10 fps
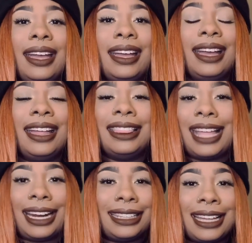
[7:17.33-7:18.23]
And
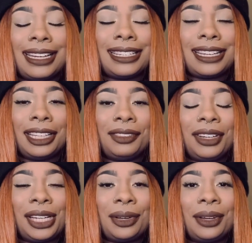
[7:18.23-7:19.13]
that is the end of today's
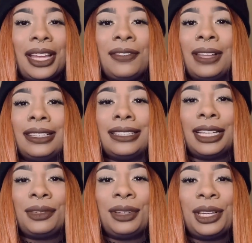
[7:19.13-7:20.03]
video. If you like
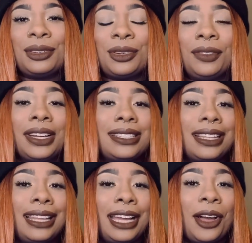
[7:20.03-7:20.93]
today's video, don't forget to
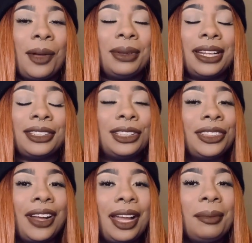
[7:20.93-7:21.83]
like, comment, and
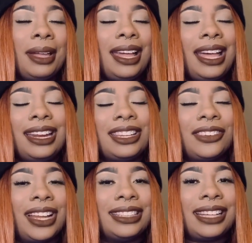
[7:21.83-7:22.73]
subscribe. And
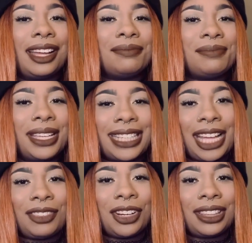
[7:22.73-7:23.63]
until next time, be
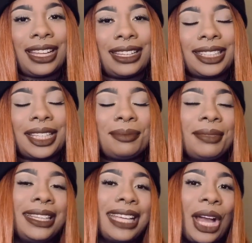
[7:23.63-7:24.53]
safe, Earthlings.
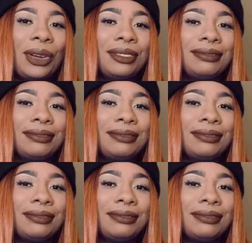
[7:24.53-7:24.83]
Peace out.